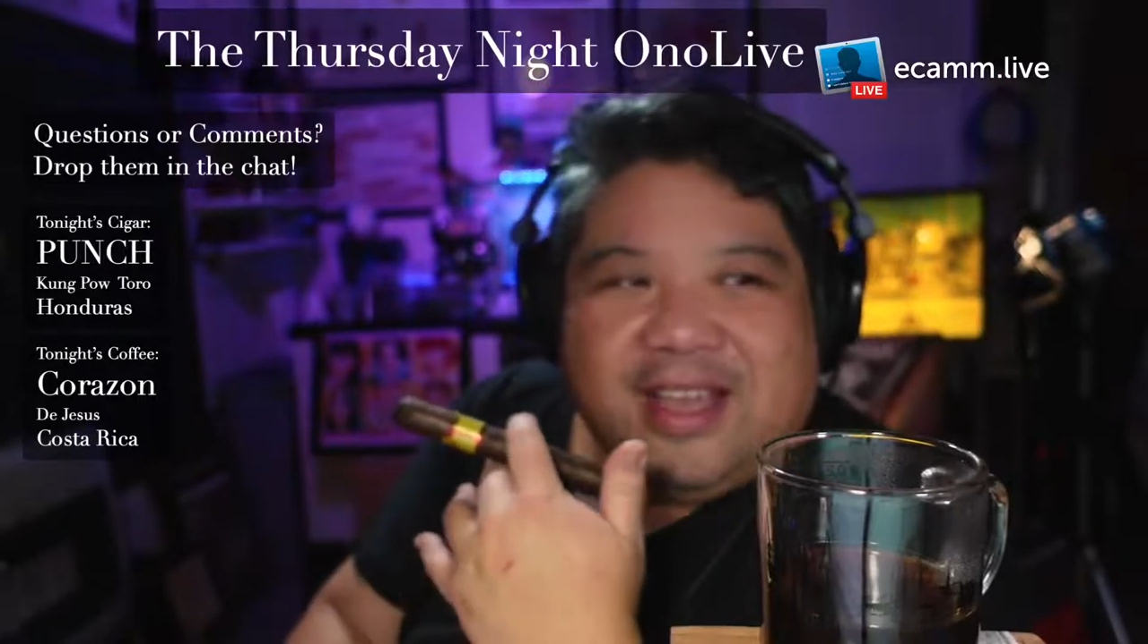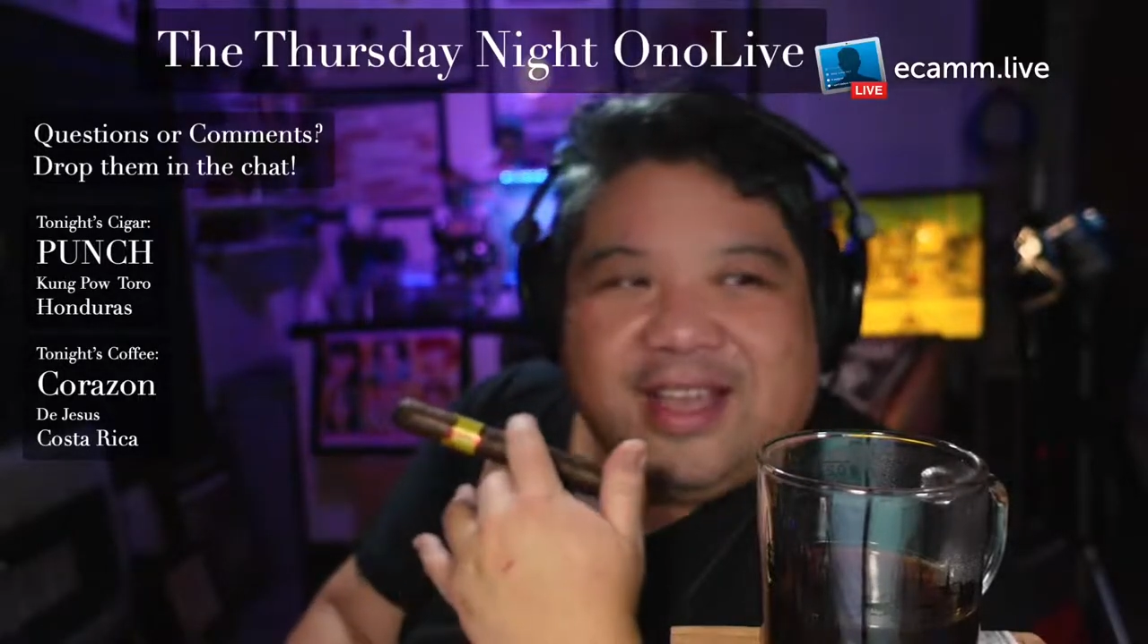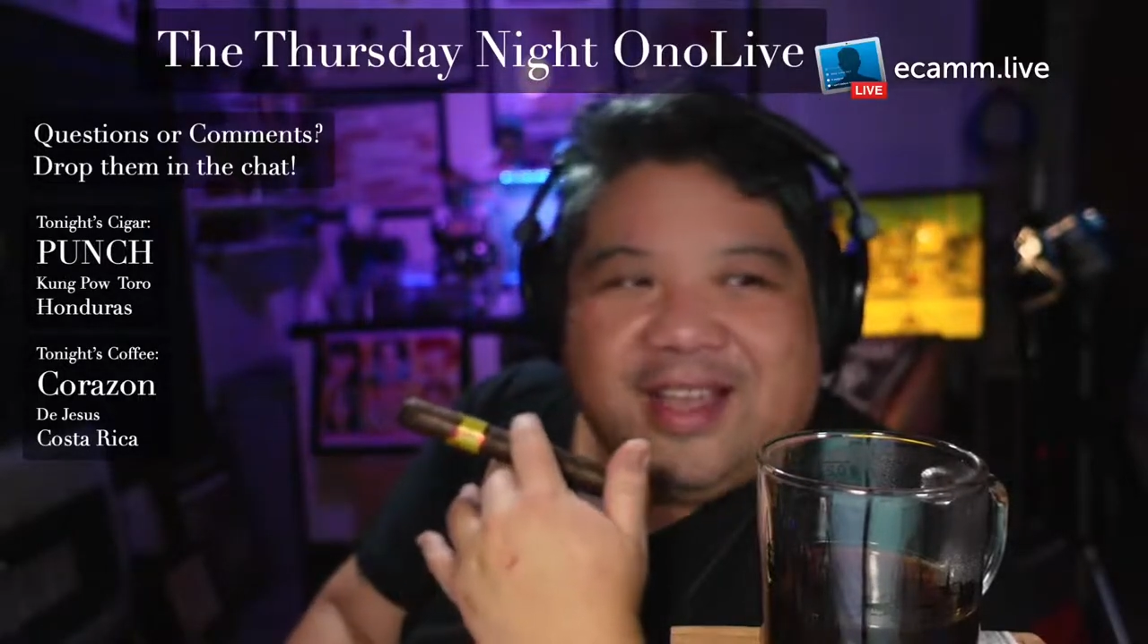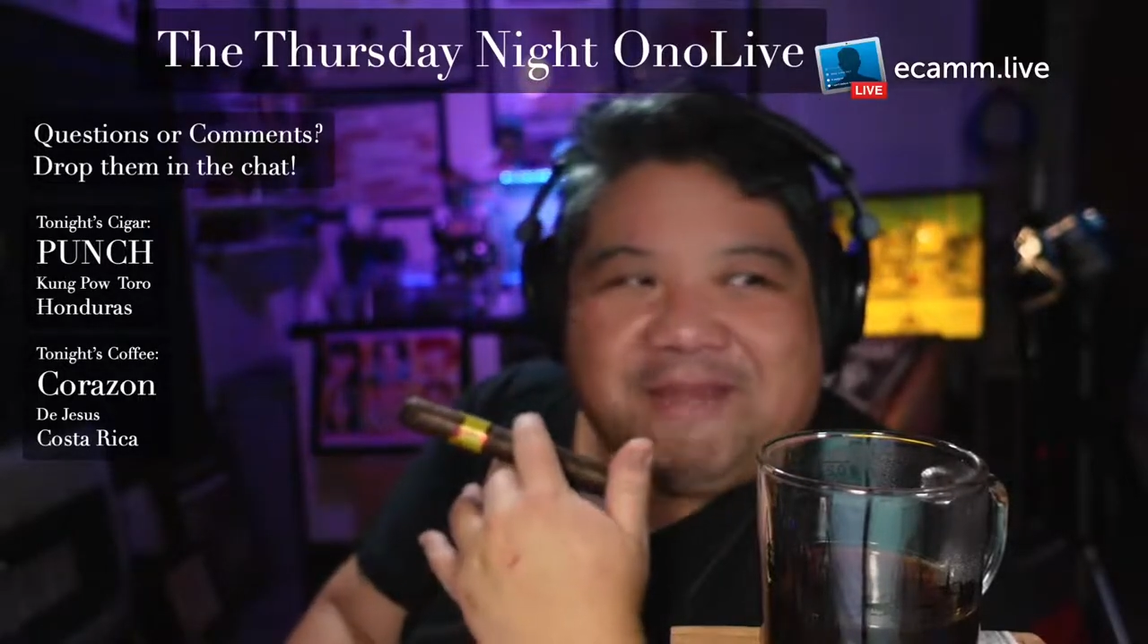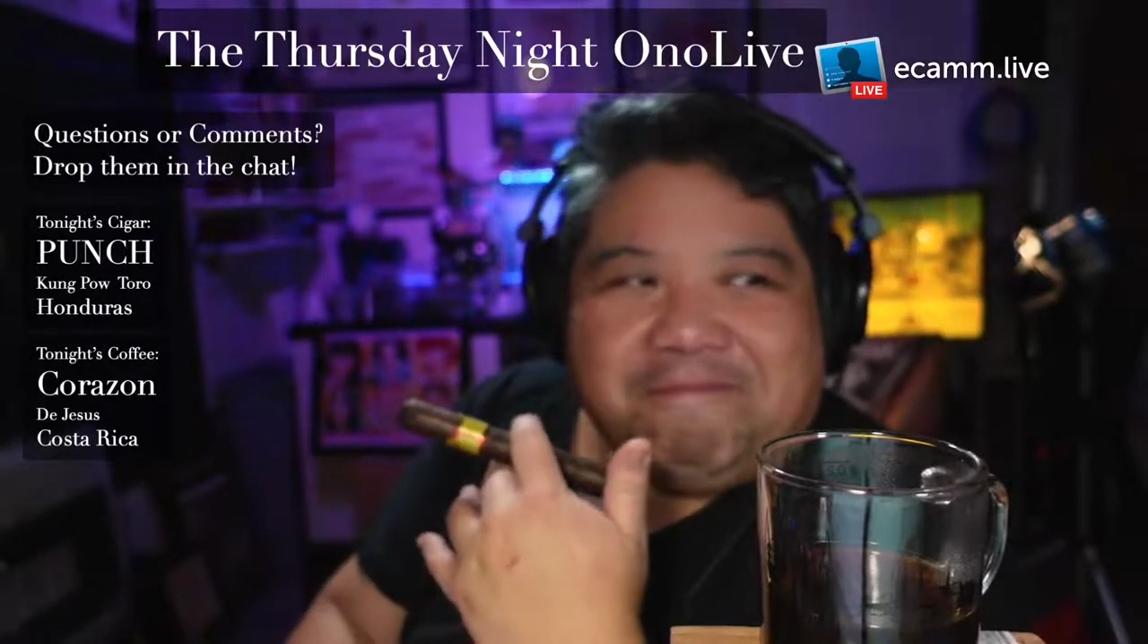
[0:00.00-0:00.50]

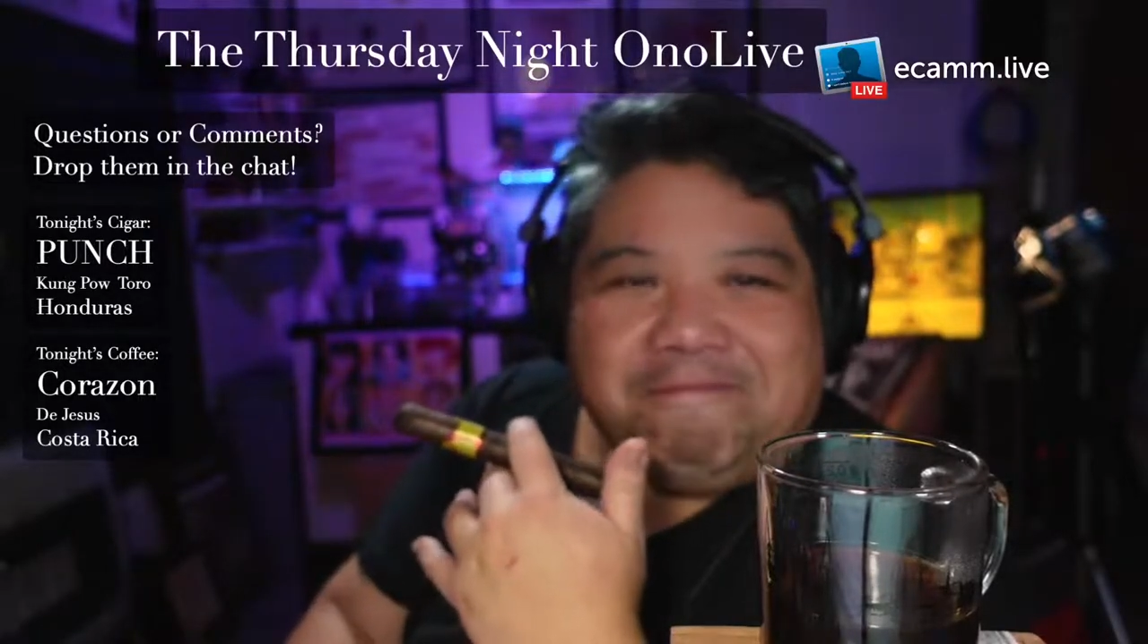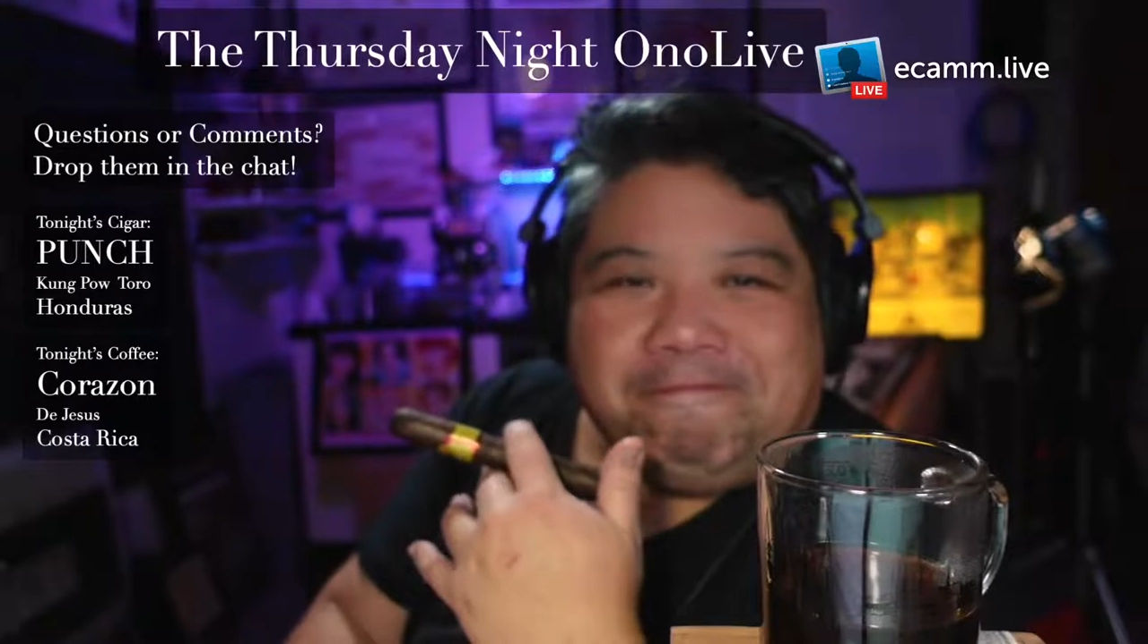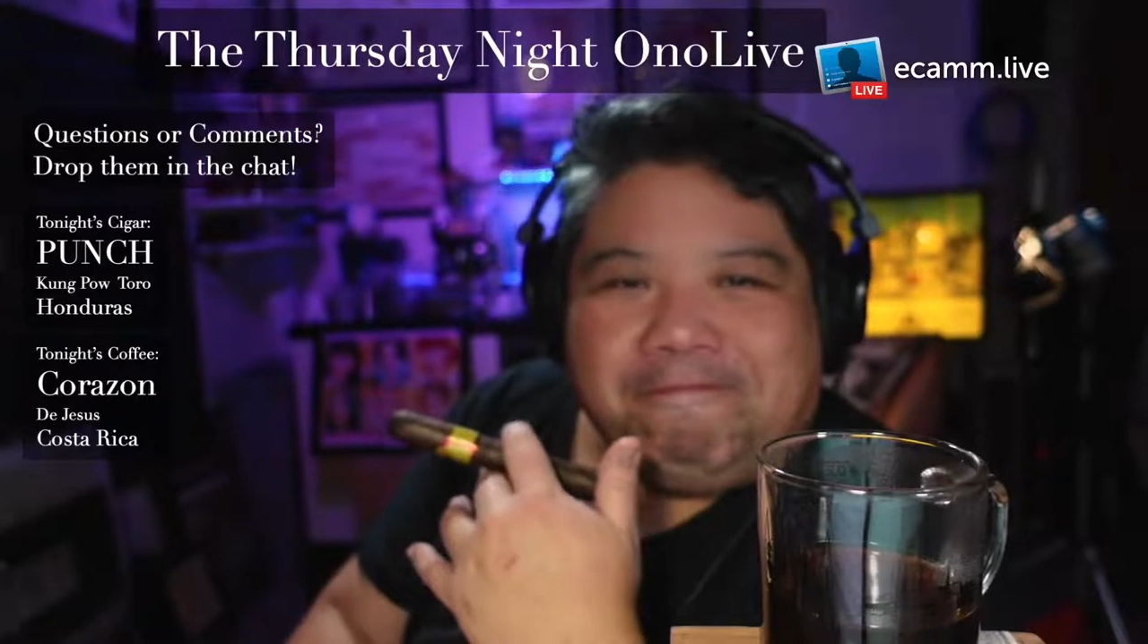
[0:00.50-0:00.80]
um,